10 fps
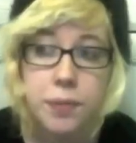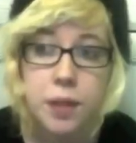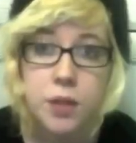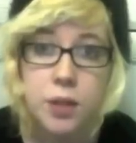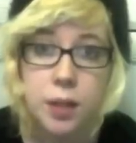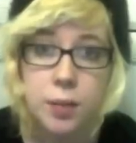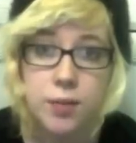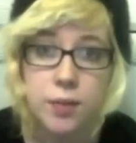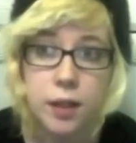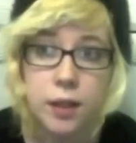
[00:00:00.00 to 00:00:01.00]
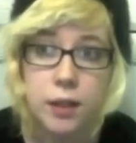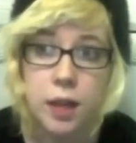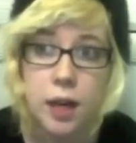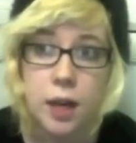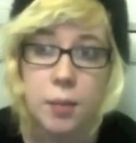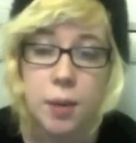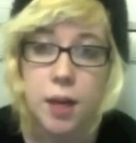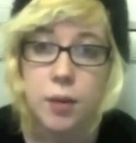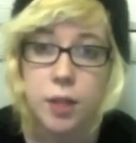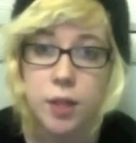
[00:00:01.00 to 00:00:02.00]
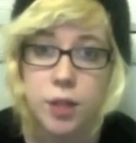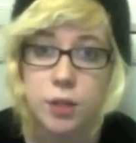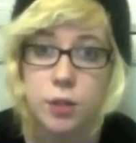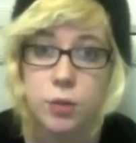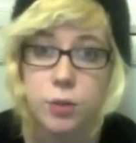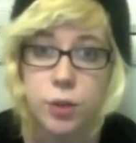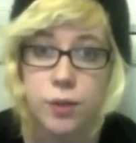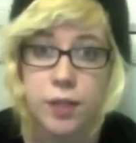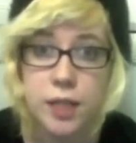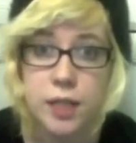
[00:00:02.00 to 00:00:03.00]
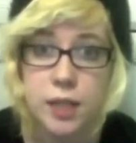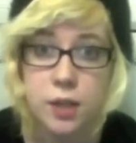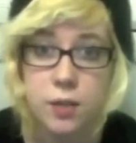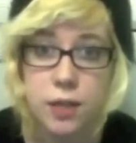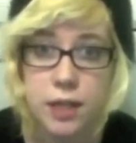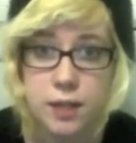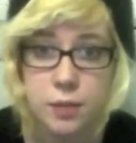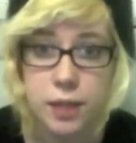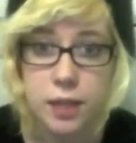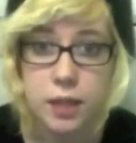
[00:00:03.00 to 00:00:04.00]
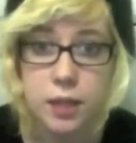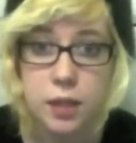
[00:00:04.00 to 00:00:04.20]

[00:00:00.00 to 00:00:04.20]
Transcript: So that'll be fun. I only do university 3 days a week